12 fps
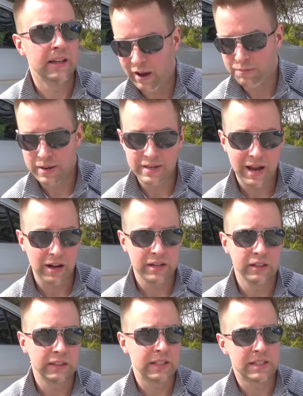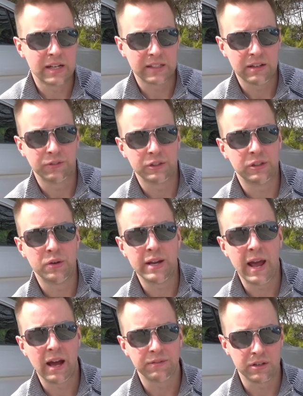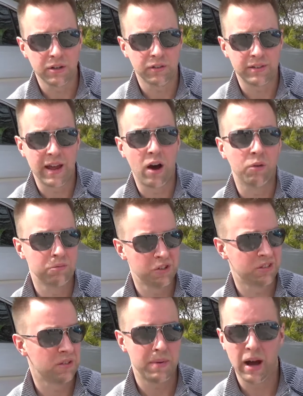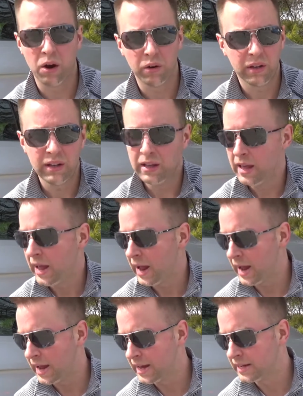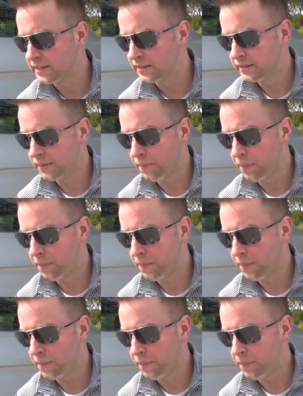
I've been down here in Kentucky for 2.5 years now, just about, and